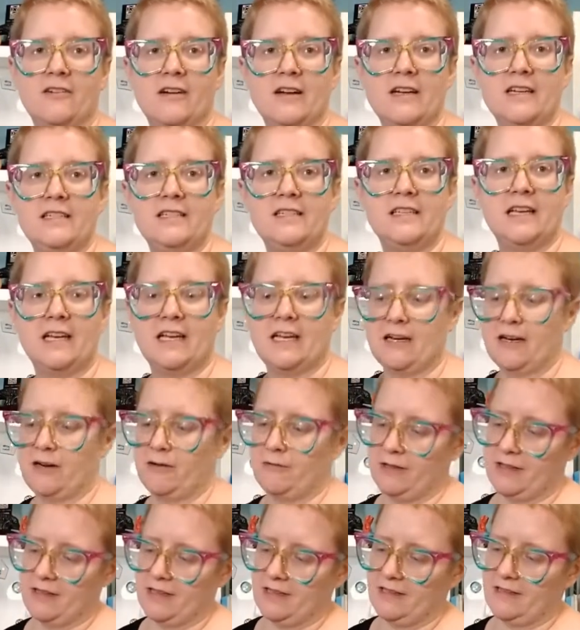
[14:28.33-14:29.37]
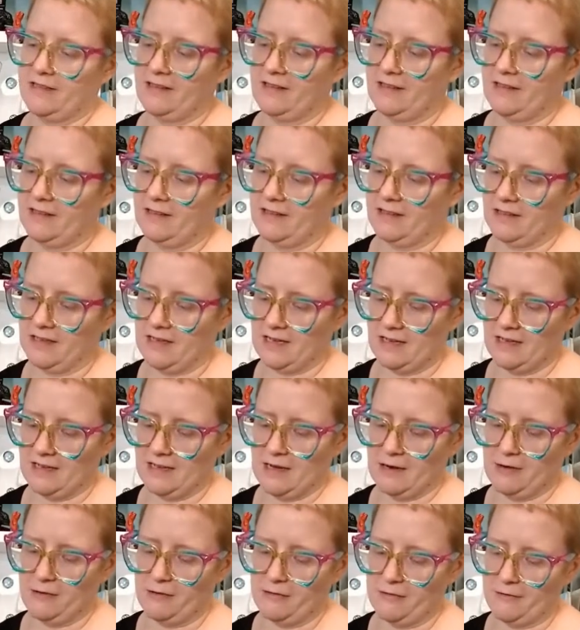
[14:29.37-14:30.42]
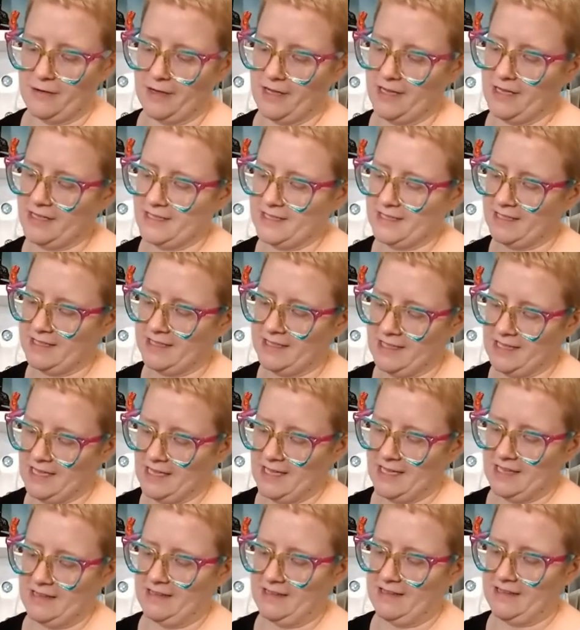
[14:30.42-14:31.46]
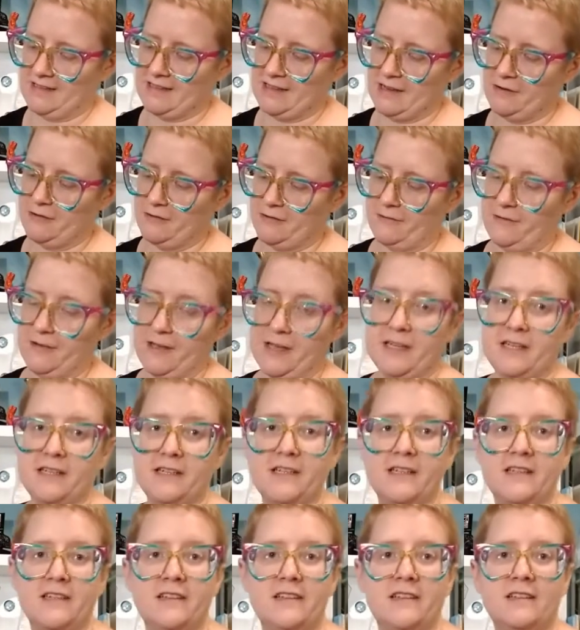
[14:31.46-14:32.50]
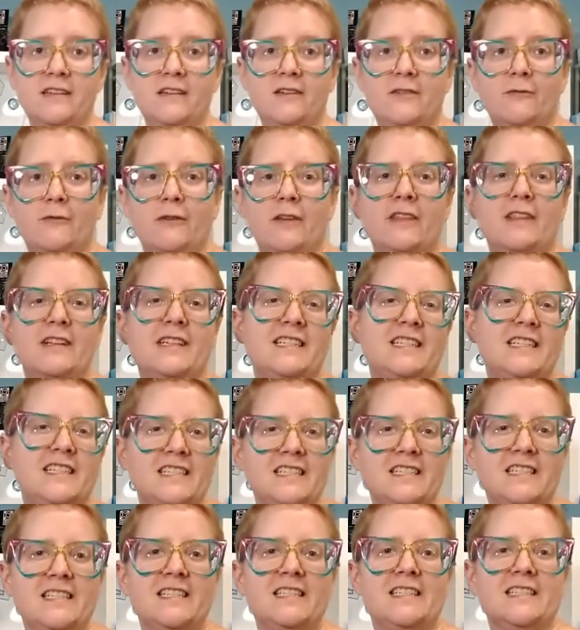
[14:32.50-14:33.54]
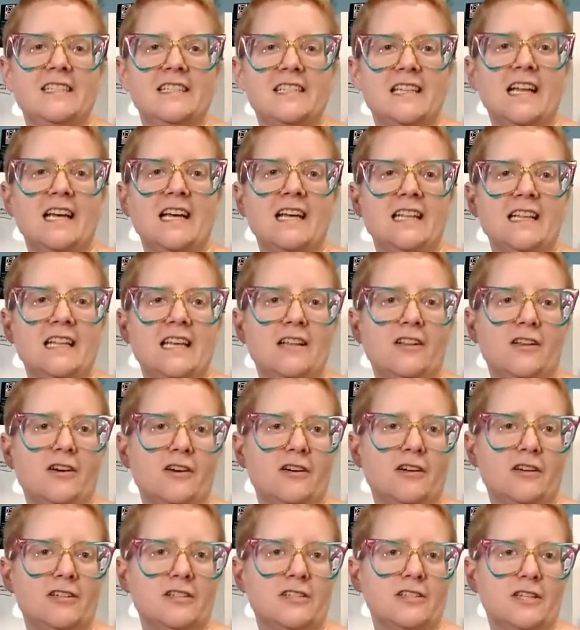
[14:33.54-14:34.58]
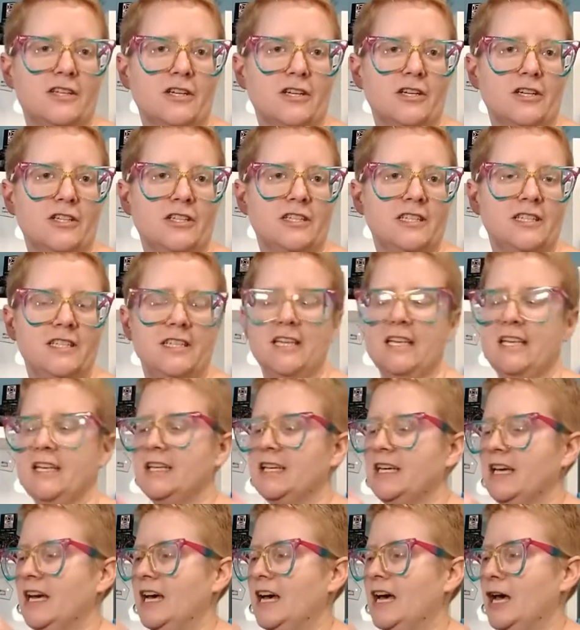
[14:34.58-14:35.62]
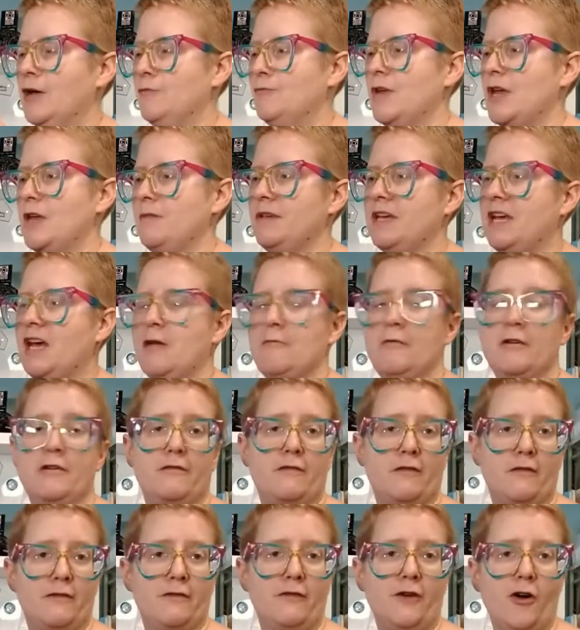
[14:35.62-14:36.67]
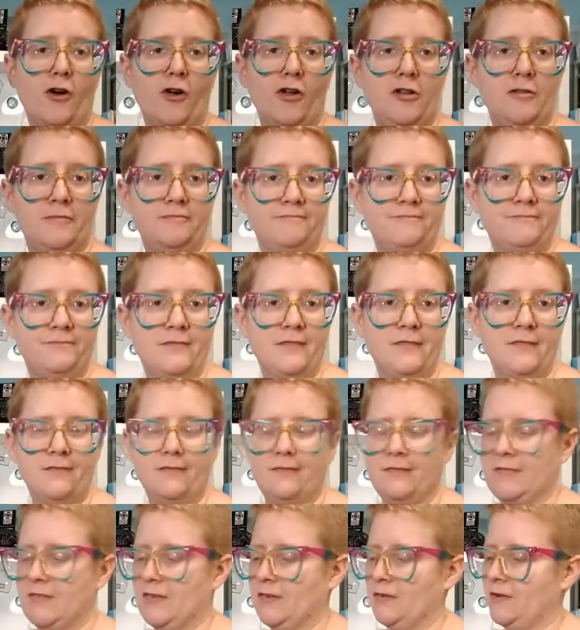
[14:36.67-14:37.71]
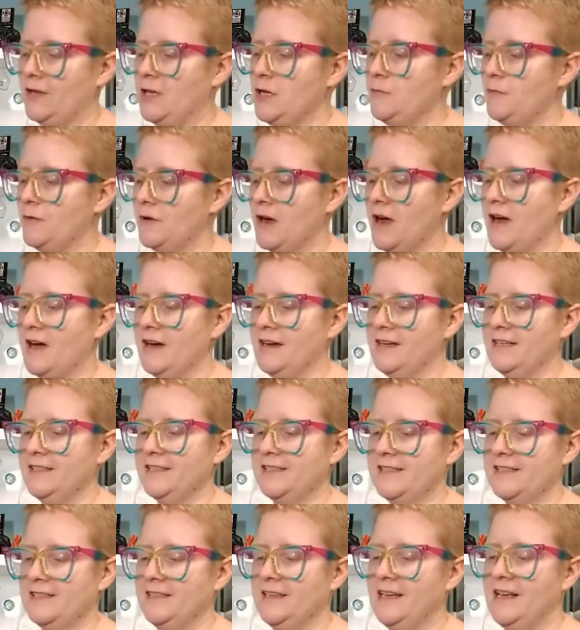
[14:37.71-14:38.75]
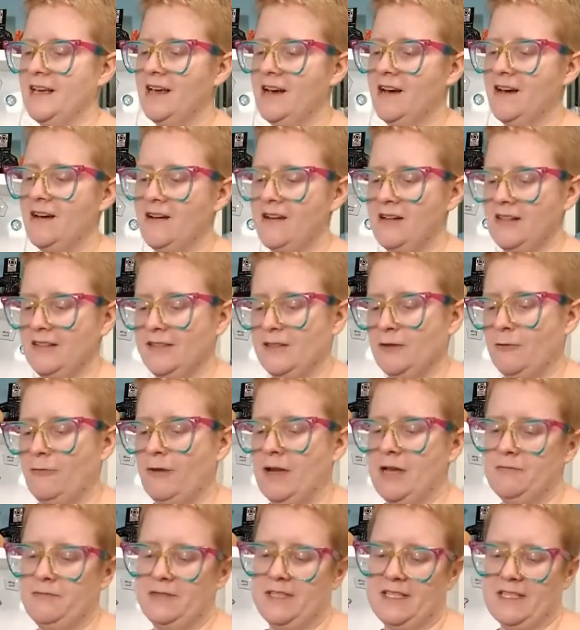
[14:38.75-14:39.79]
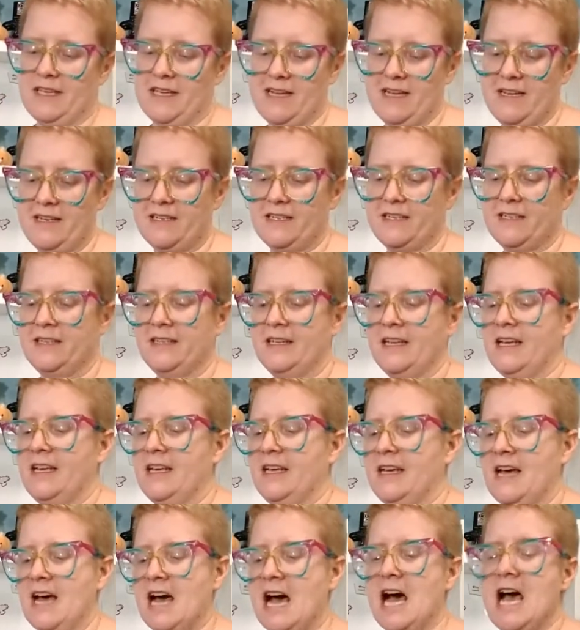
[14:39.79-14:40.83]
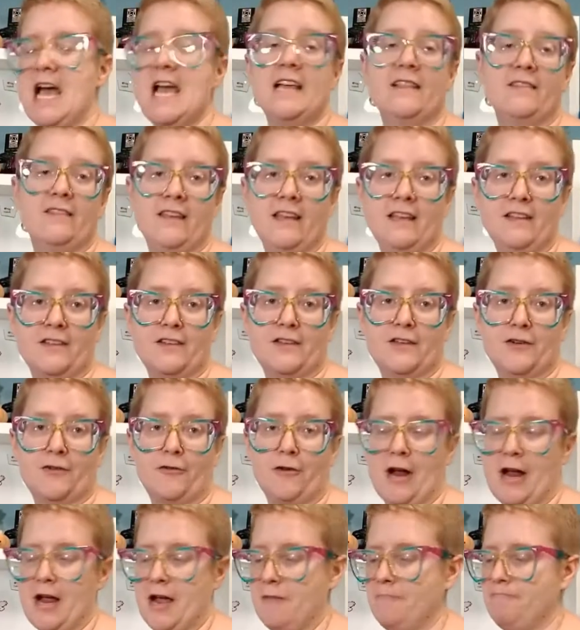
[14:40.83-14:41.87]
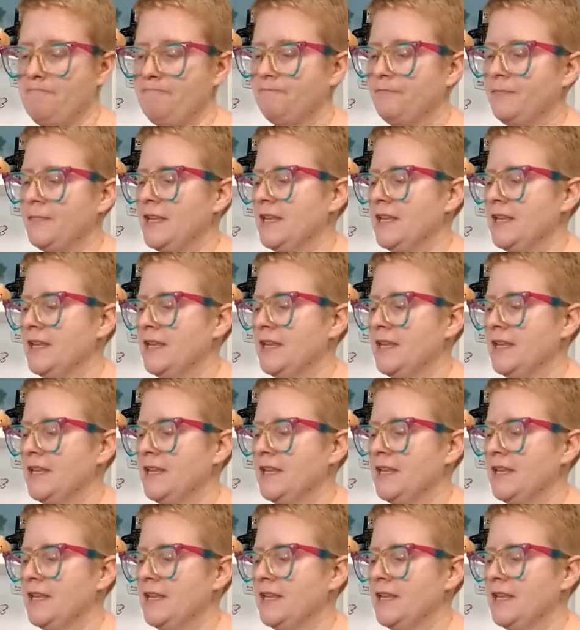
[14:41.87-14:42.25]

hair with this little outfit. This outfit with just a slightly longer skirt, maybe coming for fall. So keep your eyes on the website and the Instagram.